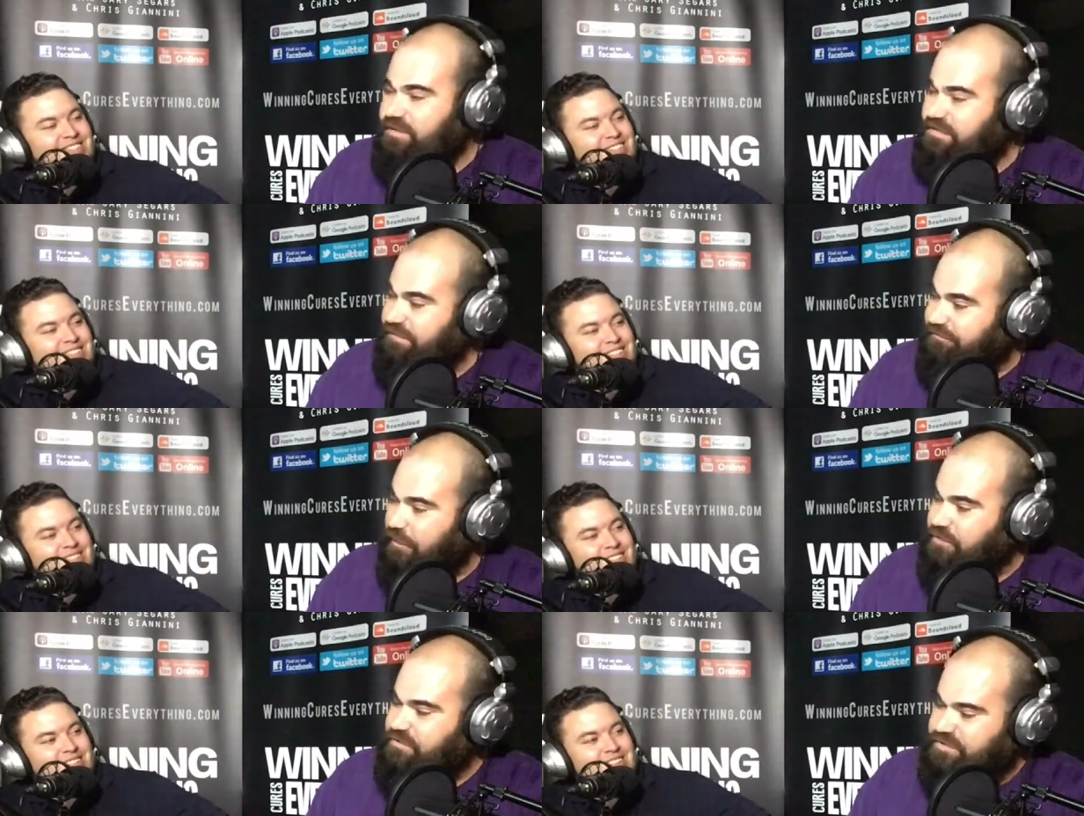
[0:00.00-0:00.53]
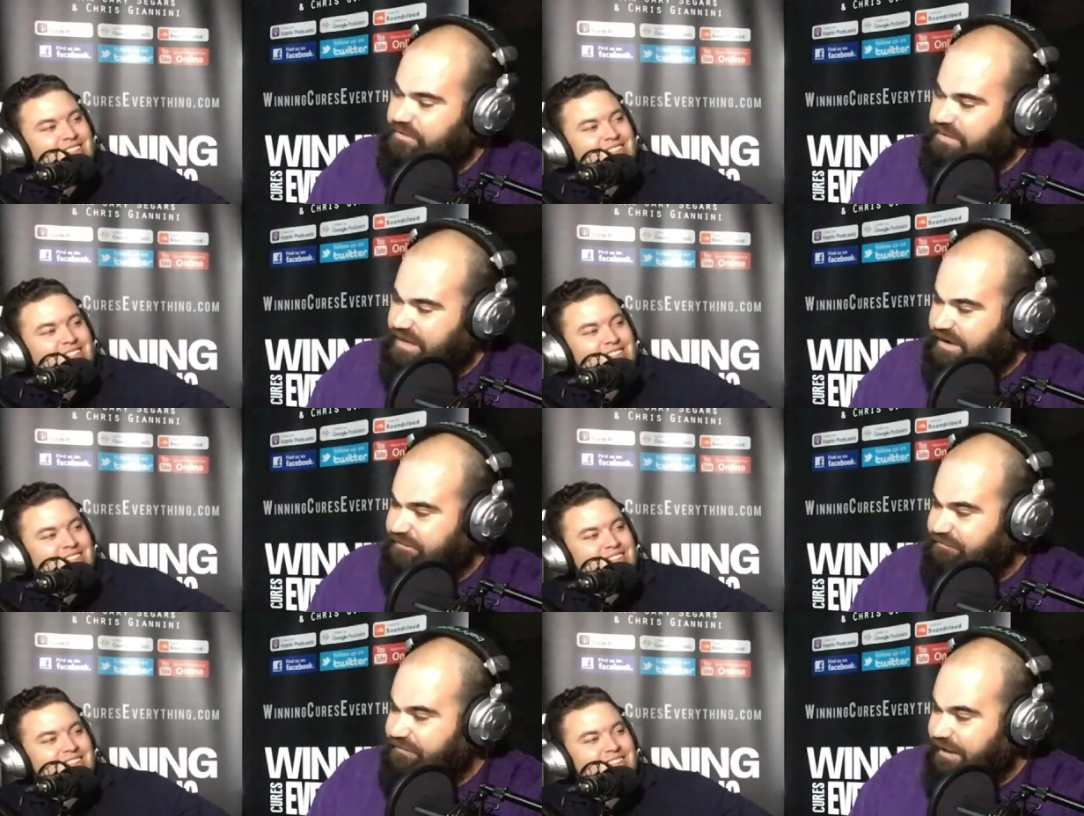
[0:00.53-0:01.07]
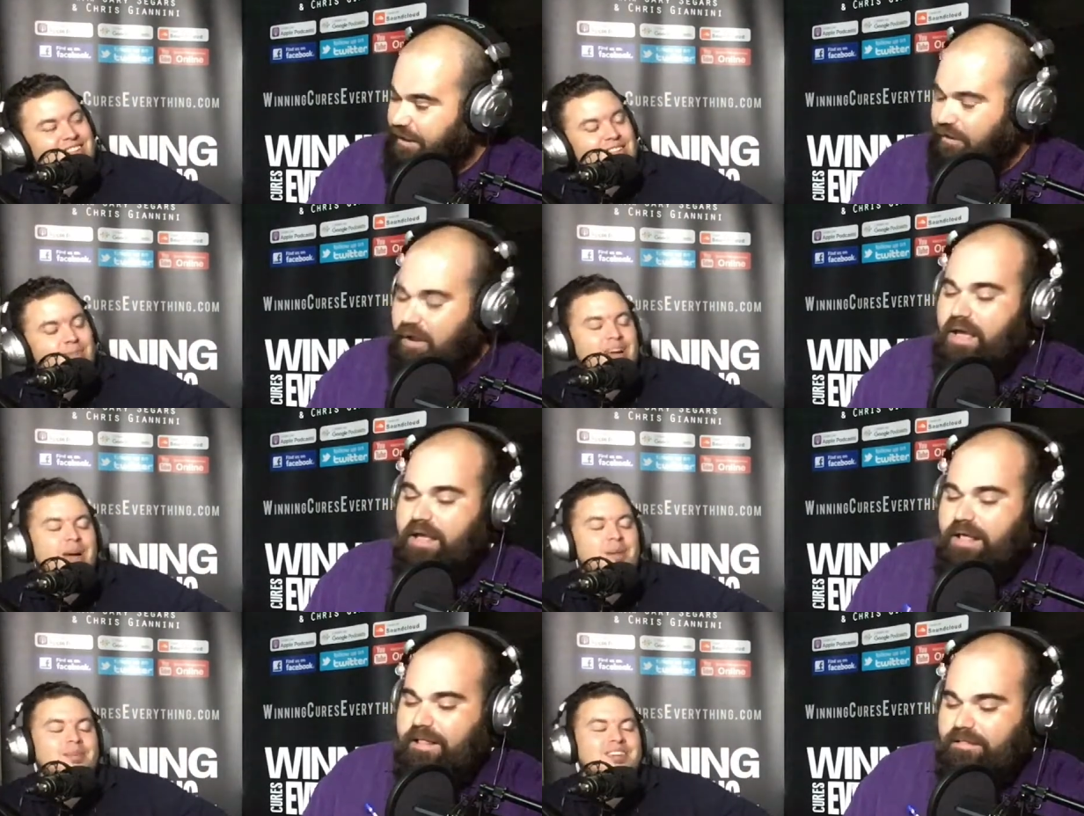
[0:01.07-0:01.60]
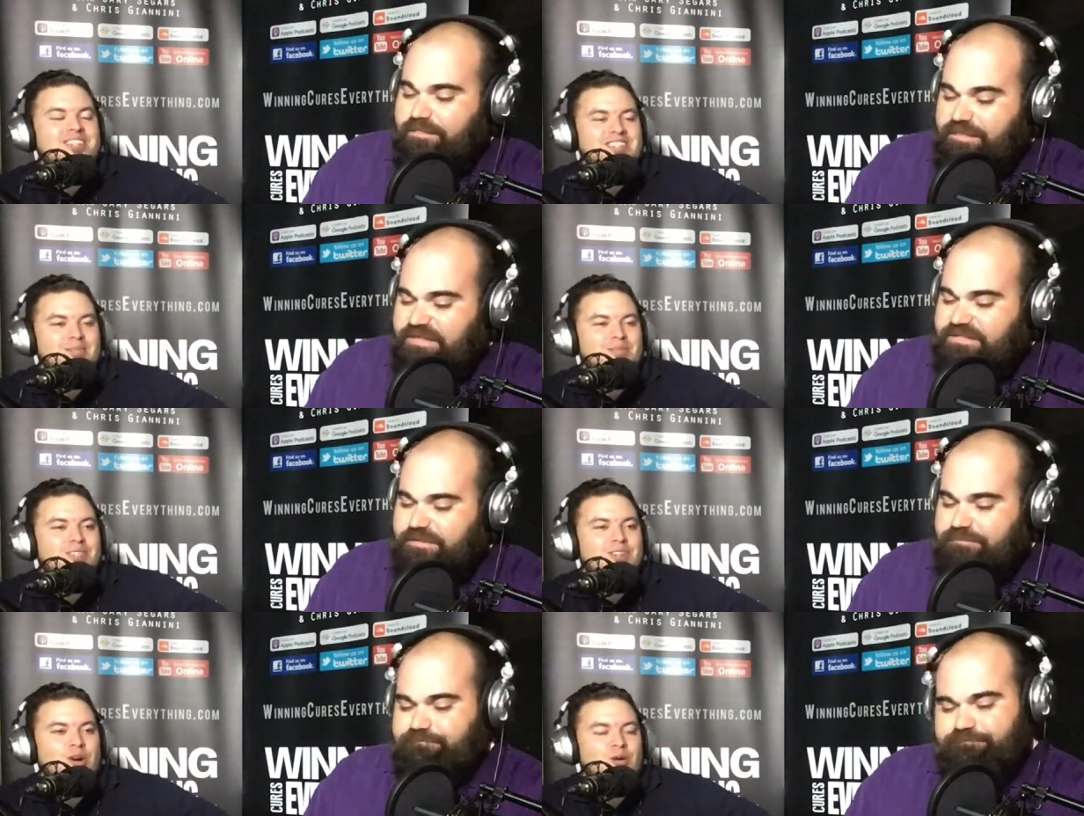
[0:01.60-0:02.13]
Speaker 1: to first in the NFL. Yeah, but how many
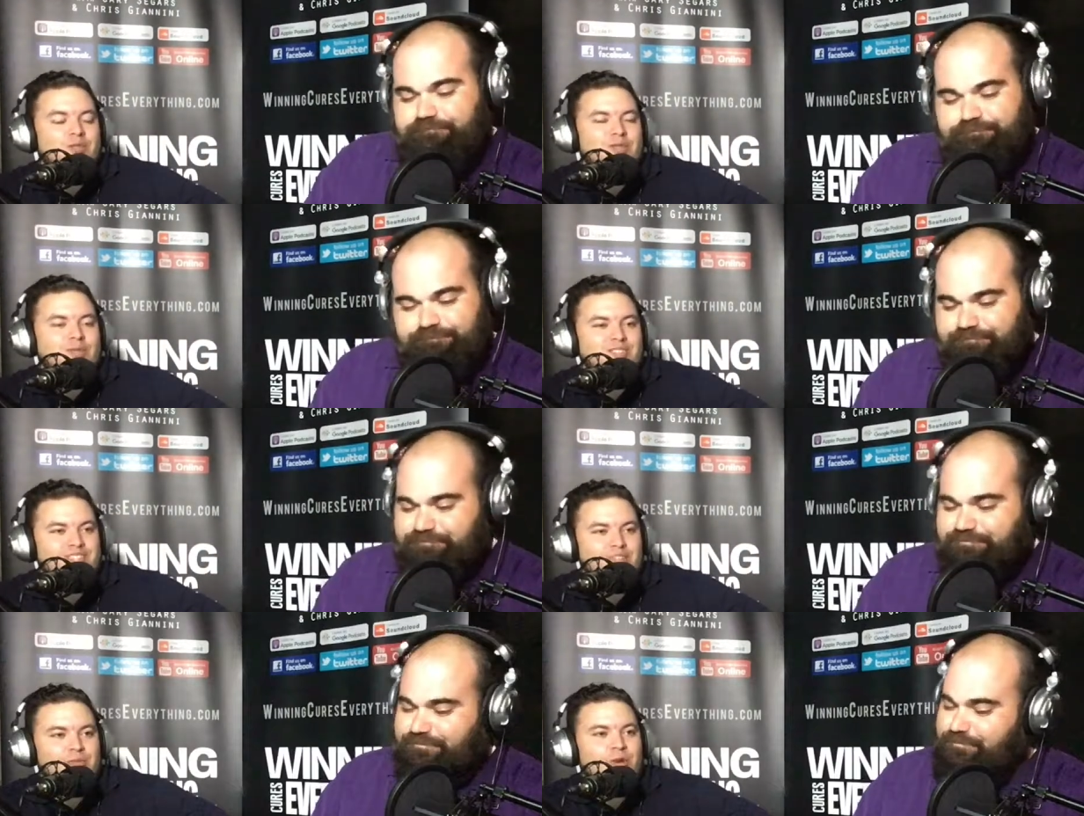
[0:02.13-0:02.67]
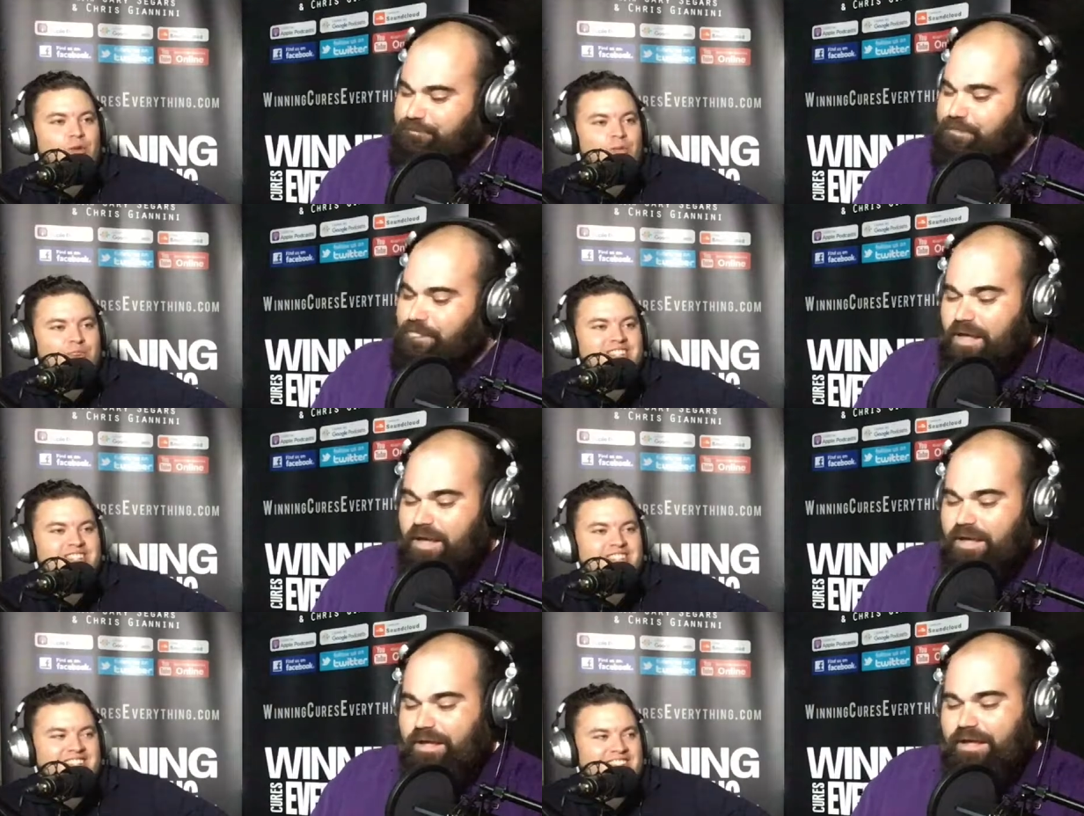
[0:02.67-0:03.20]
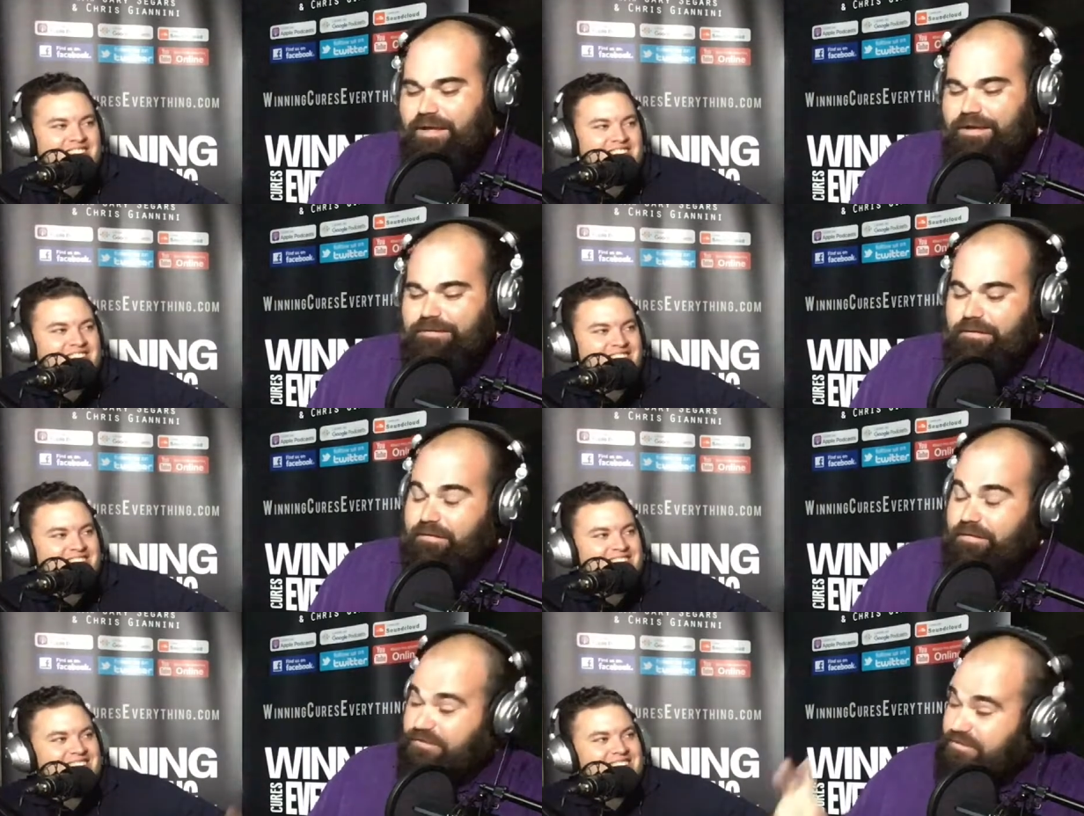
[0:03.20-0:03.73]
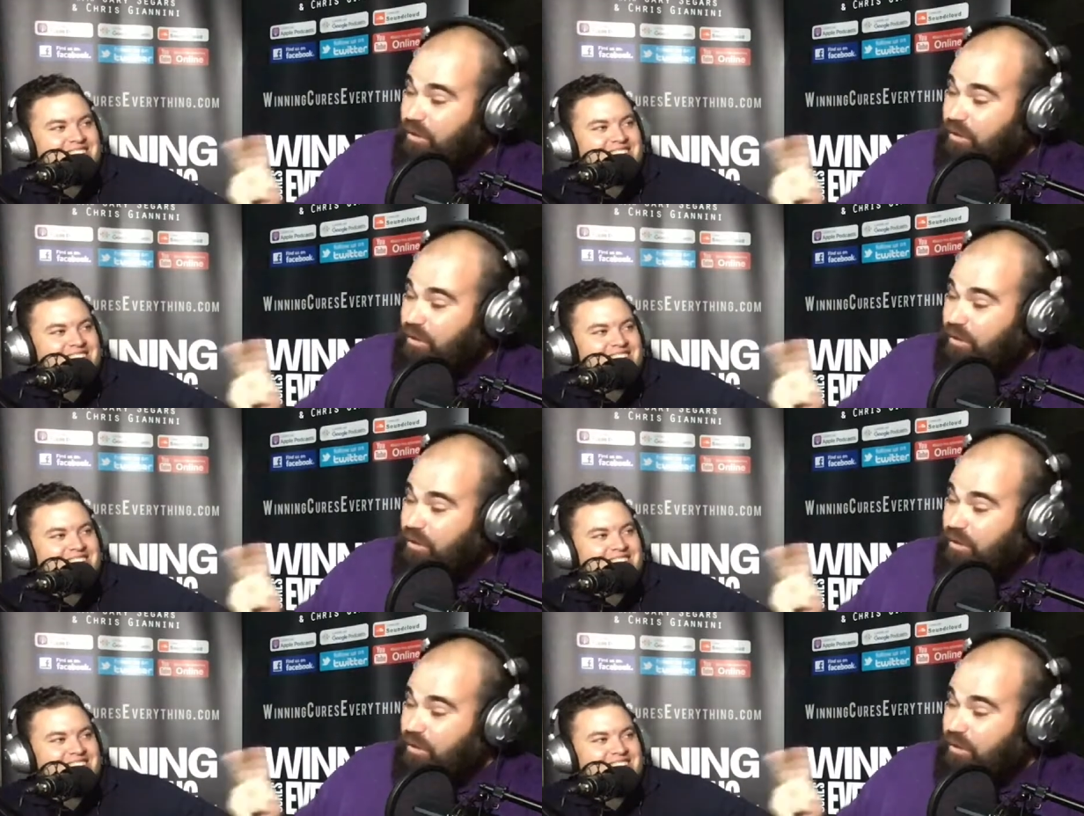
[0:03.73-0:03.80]
teams go from 0 wins to 10? There's